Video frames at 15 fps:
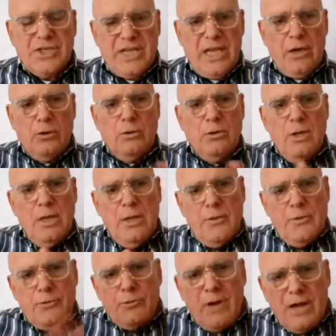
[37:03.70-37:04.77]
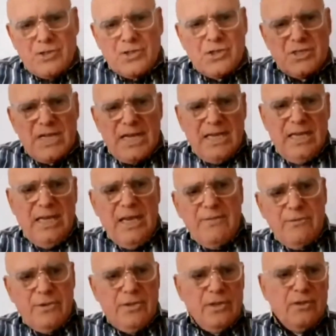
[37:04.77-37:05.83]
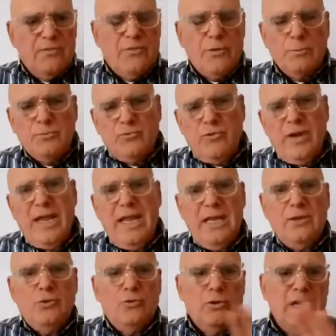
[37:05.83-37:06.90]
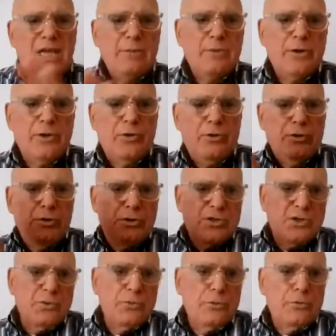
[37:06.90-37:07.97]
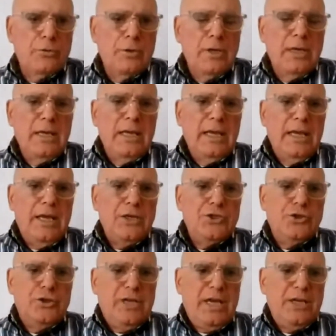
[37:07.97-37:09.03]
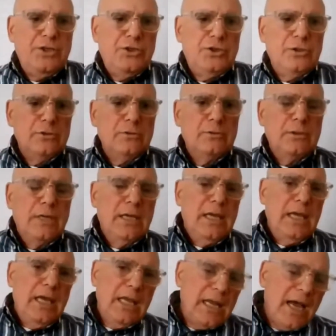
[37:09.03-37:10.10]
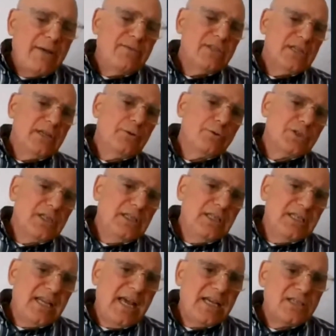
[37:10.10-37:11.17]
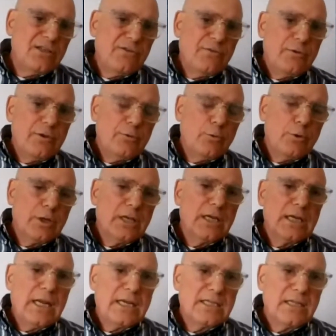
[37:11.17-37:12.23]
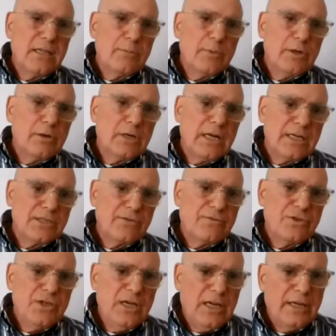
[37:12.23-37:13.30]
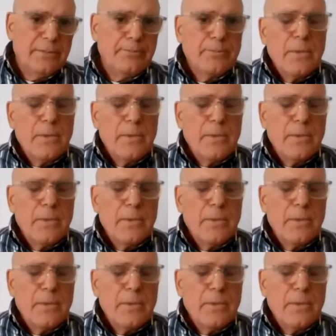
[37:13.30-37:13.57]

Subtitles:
scale, throughout society, in everything from trade to labor unions to education. And obviously, it was a disaster for the working class and the middle class of Chile.